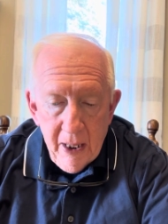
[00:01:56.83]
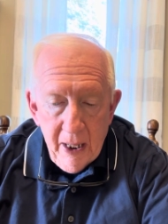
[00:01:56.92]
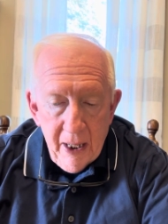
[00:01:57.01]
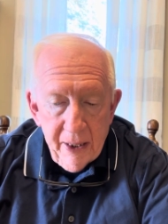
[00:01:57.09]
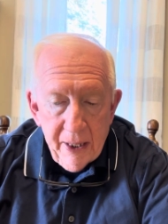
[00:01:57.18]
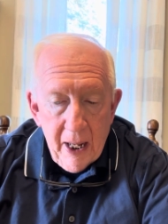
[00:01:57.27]

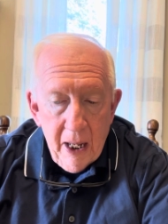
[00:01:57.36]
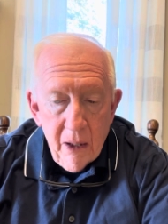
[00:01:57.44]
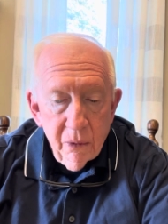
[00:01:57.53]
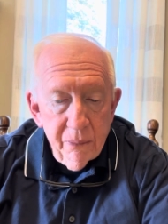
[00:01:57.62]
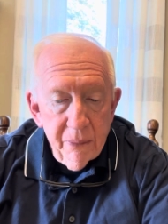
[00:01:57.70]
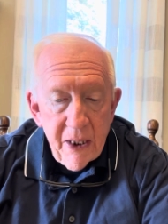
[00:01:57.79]
and I
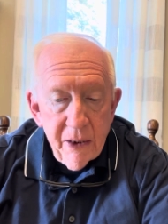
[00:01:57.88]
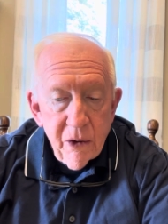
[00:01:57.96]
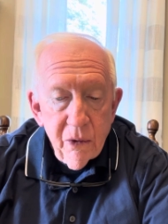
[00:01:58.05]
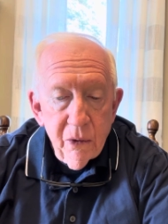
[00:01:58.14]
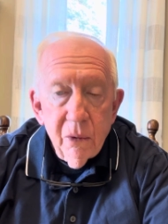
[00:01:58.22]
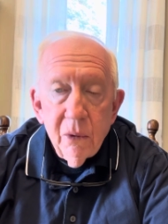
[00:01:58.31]
will make
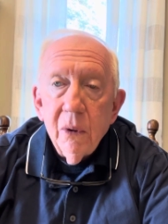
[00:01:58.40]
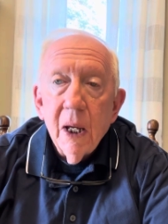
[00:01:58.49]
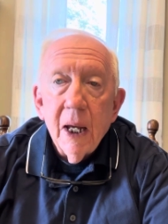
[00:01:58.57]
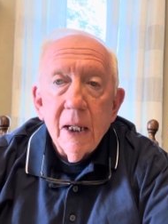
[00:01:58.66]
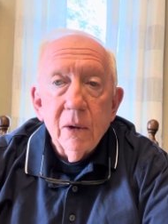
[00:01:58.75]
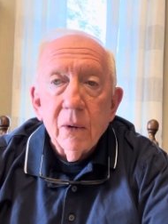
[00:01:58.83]
you
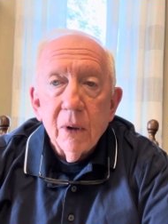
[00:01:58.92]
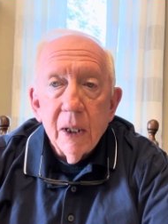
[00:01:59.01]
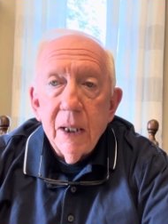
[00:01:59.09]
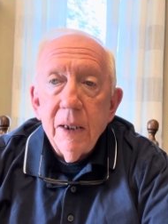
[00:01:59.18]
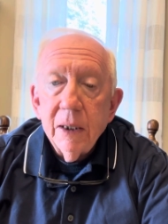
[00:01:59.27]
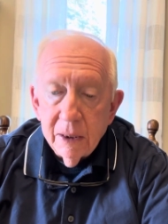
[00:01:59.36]
a
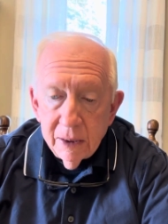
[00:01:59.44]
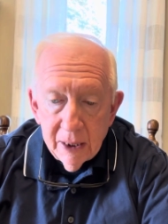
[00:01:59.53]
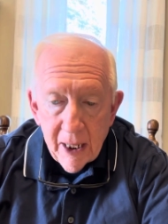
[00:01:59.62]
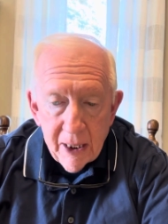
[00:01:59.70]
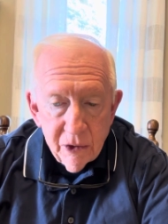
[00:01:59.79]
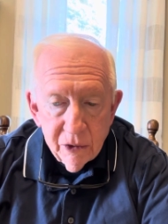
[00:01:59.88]
great
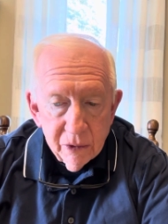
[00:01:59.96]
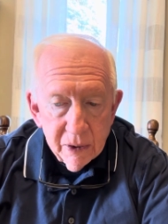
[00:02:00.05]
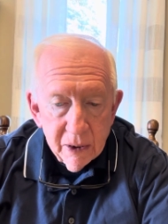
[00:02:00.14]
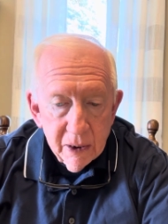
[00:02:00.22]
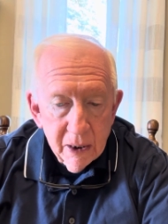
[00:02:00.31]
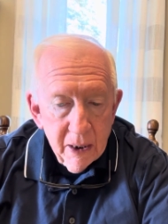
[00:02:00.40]

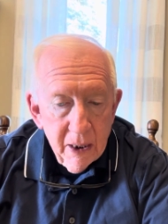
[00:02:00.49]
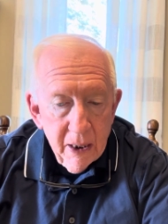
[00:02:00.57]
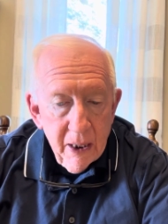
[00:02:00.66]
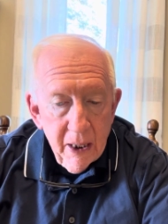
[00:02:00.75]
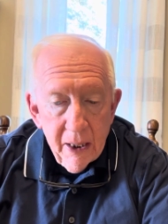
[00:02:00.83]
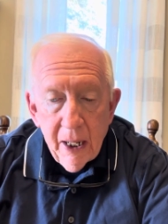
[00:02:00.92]
nation
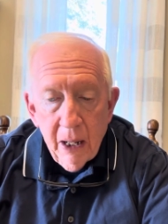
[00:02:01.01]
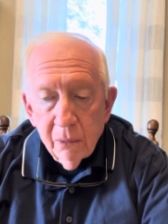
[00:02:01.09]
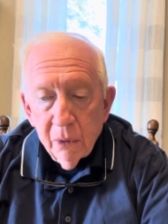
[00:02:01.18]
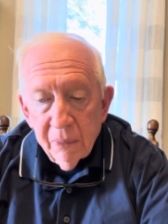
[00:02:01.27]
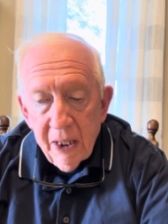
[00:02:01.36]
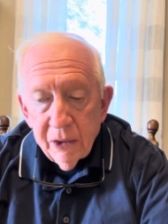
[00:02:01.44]
and I
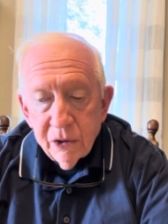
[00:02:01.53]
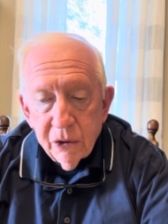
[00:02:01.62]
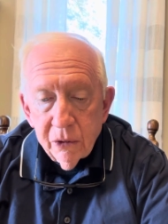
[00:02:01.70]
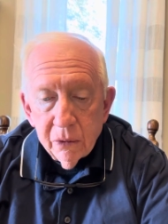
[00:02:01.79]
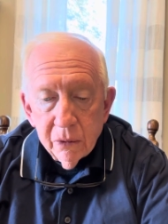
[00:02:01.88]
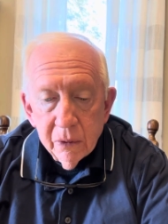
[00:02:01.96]
will bless
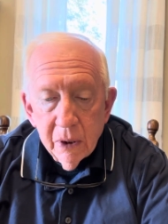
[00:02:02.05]
you